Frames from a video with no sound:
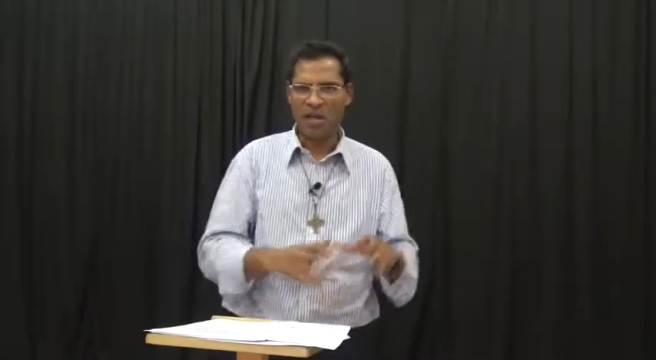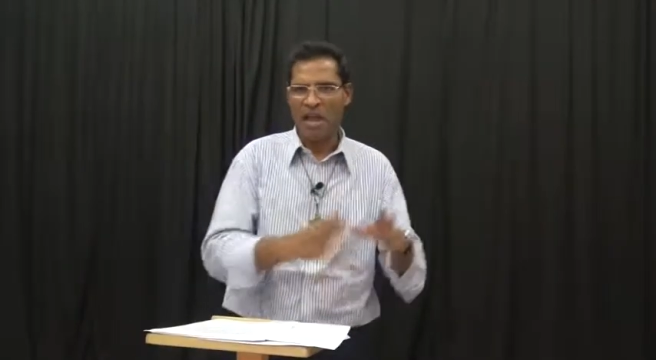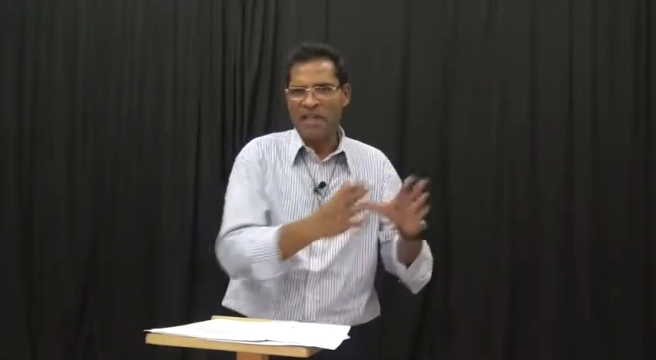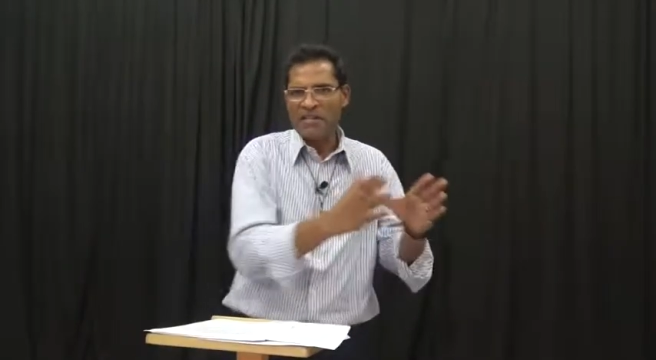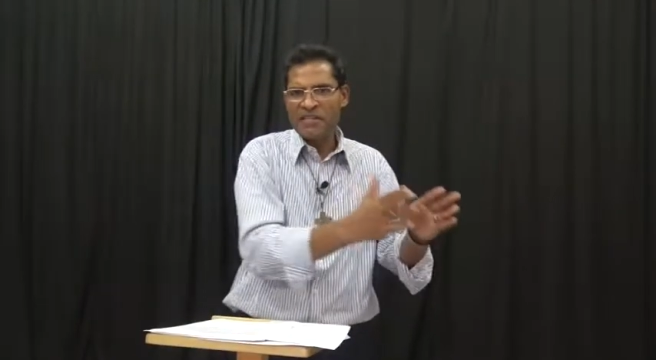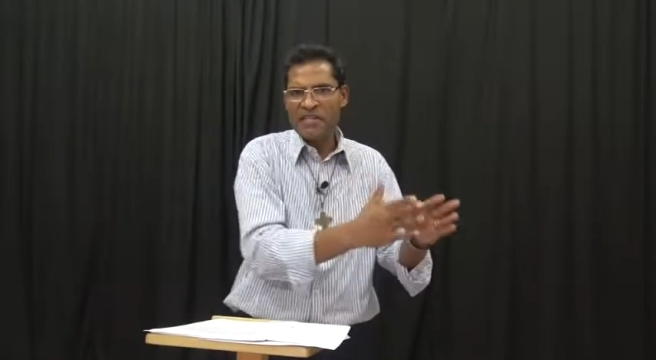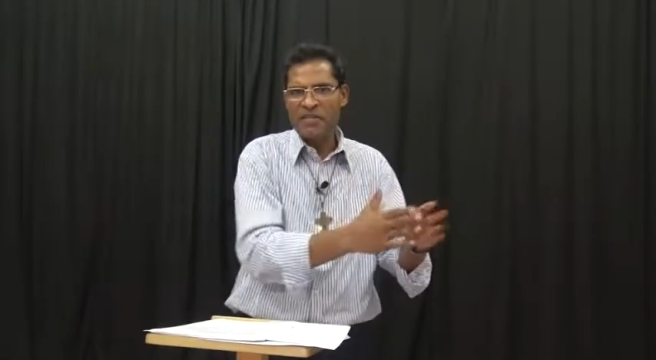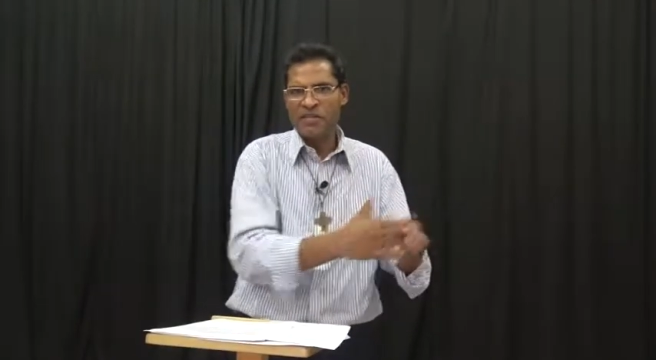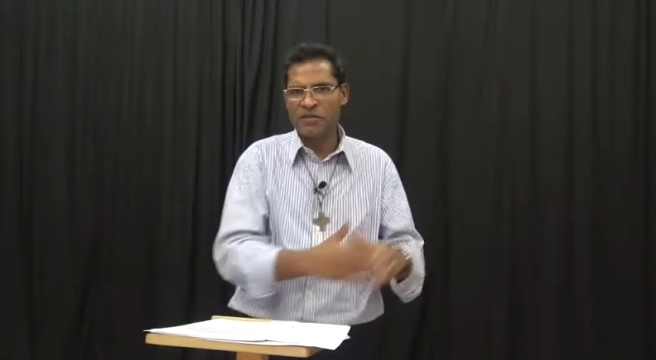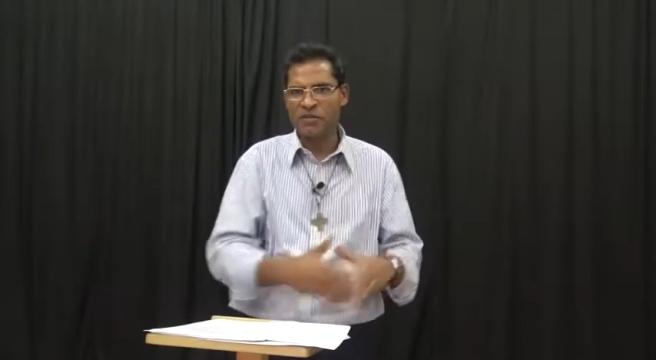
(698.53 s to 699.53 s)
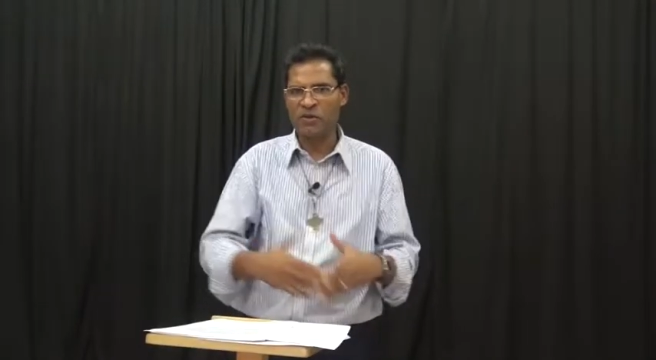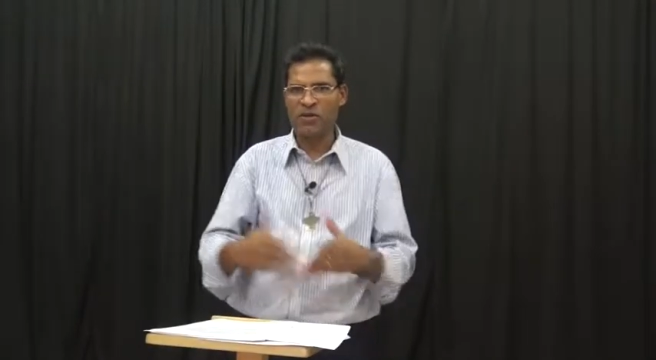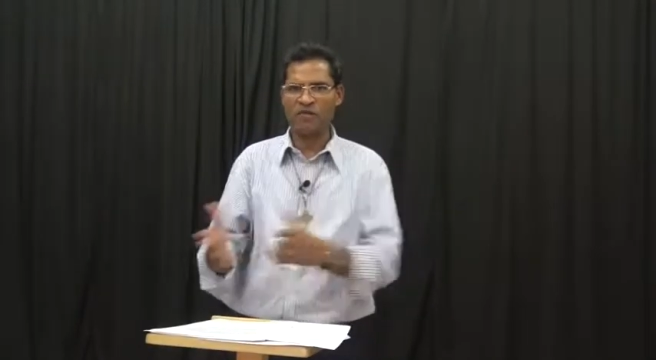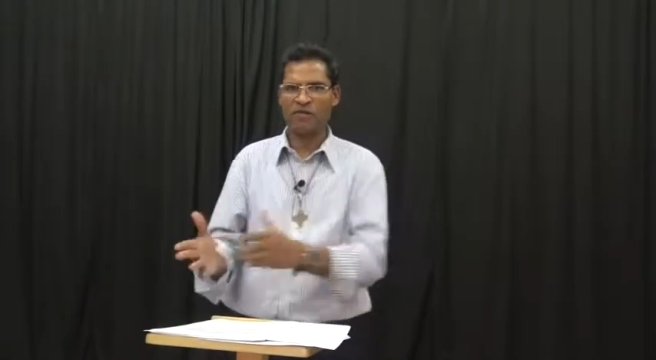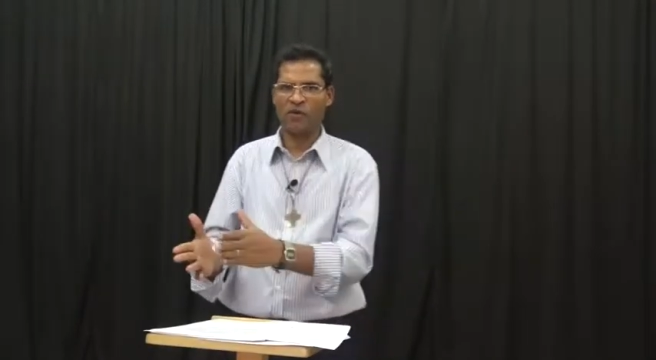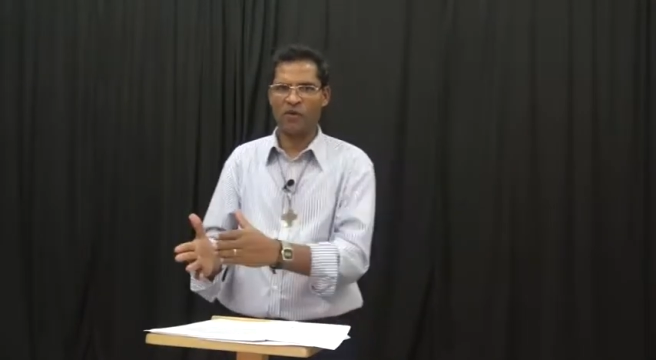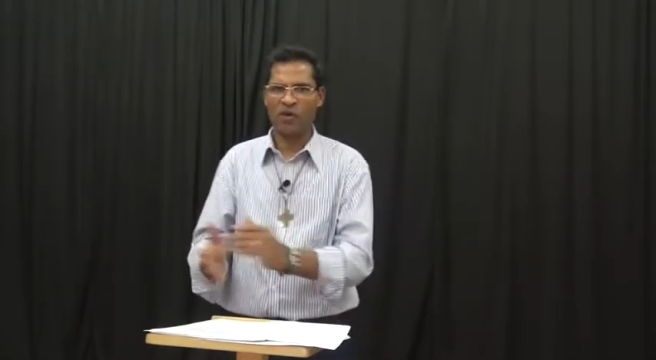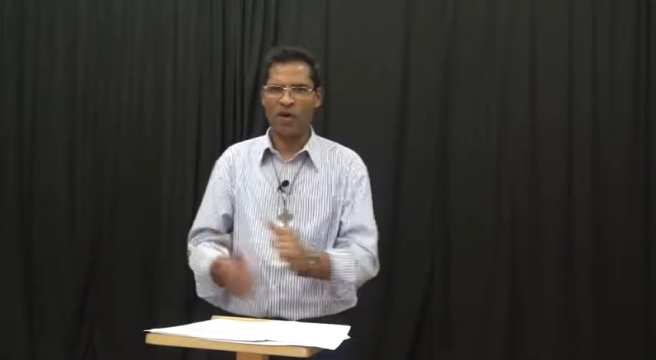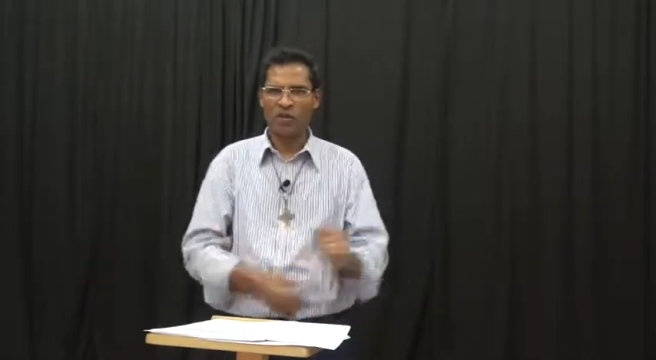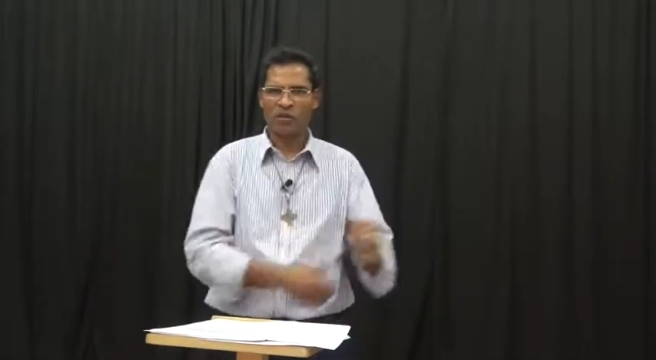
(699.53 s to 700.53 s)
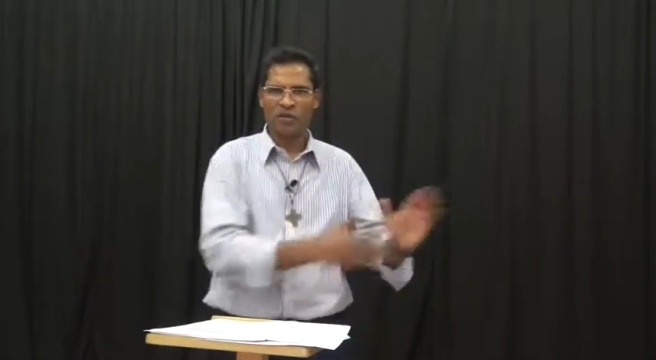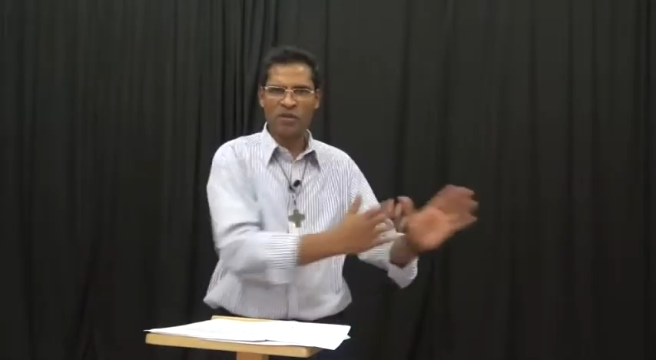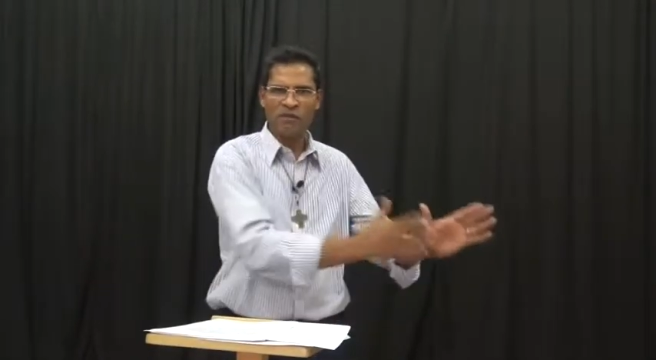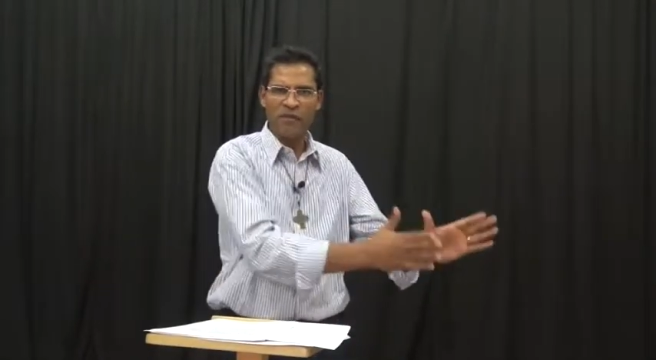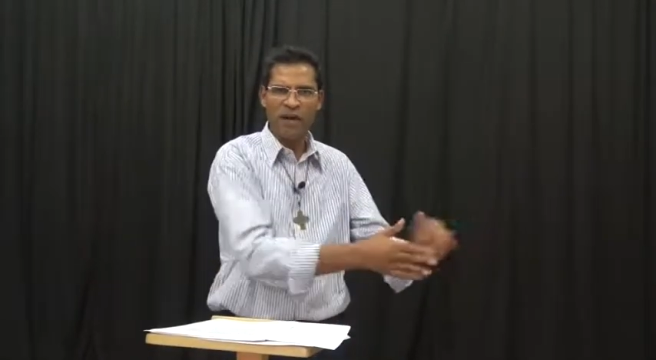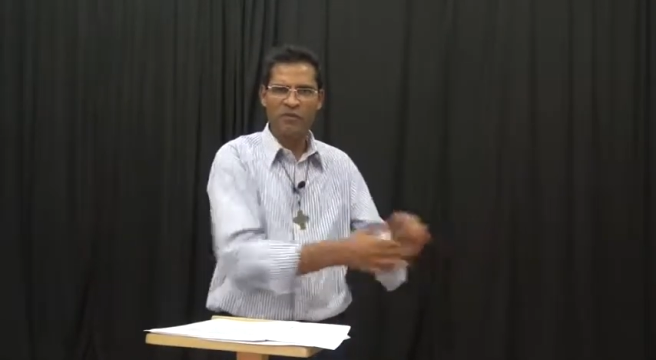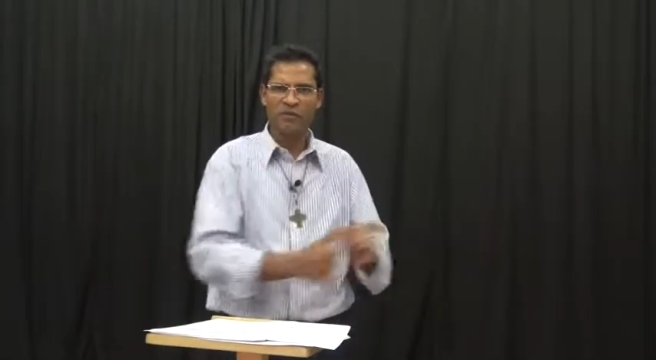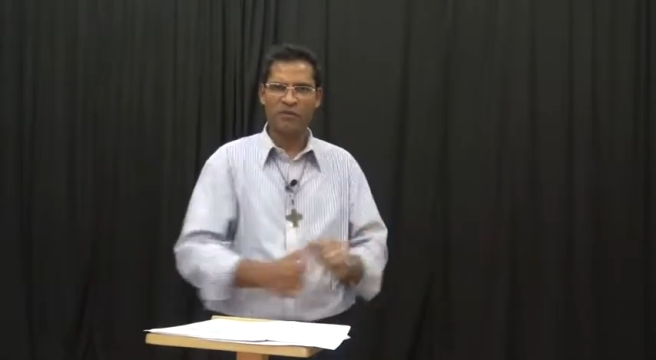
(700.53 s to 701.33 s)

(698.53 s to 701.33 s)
18 to 24, 25 to